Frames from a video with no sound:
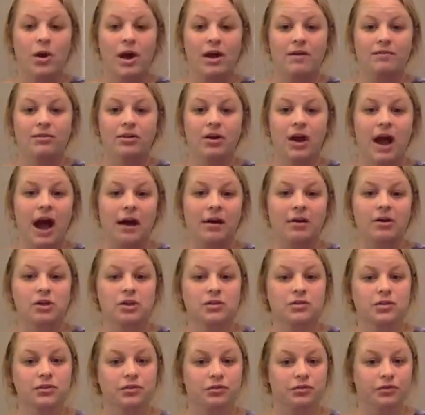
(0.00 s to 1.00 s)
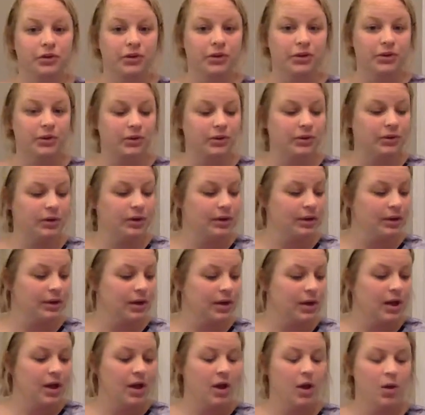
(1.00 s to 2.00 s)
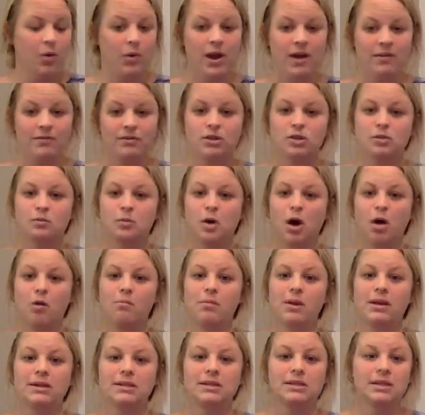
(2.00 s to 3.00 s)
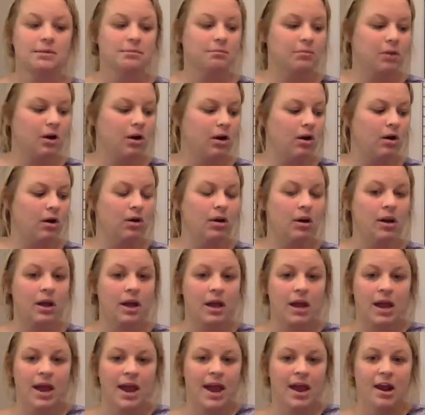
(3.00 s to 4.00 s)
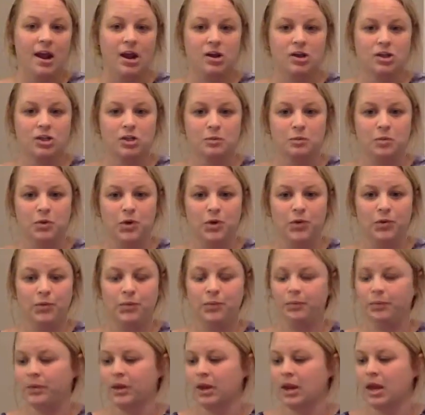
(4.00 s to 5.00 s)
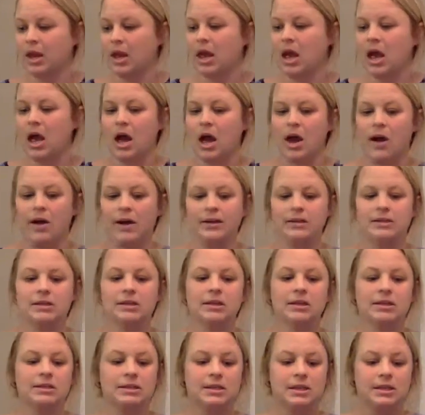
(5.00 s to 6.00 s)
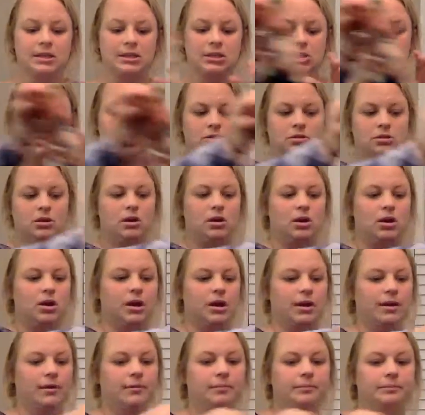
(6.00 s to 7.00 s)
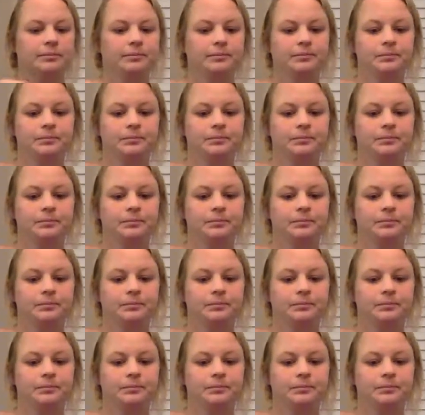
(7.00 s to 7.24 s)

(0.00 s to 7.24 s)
We have crackers for food. We have a small mixing bowl and our spoon. All right, so let's get started.